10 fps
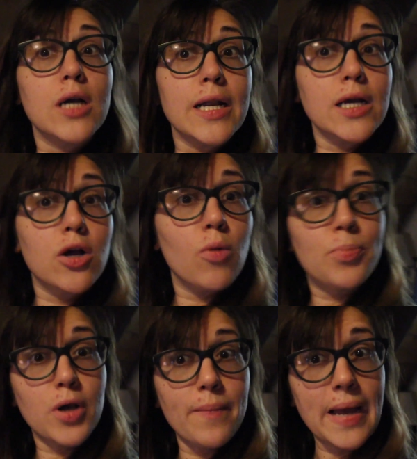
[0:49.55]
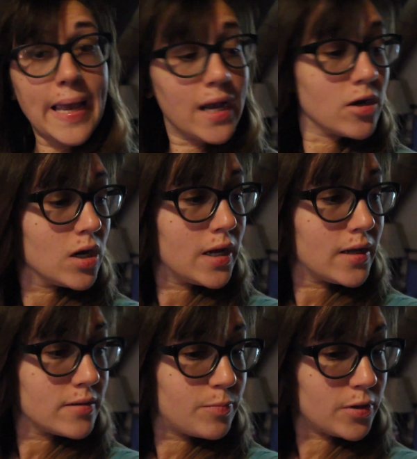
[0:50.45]
Gotta go put on my hair.
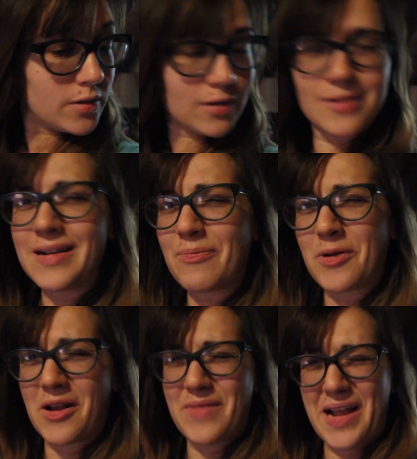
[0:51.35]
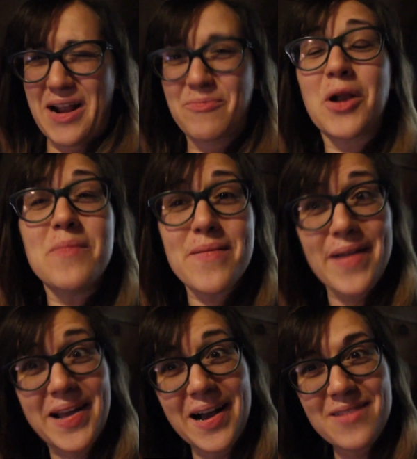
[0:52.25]
Put on my
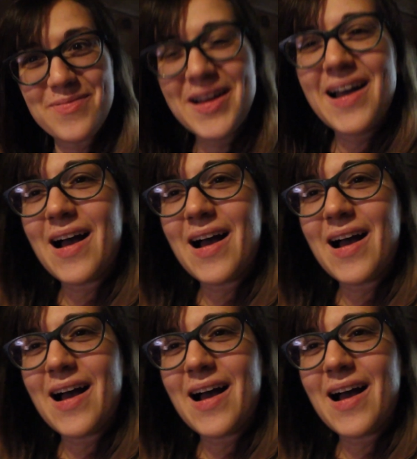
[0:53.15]
makeup.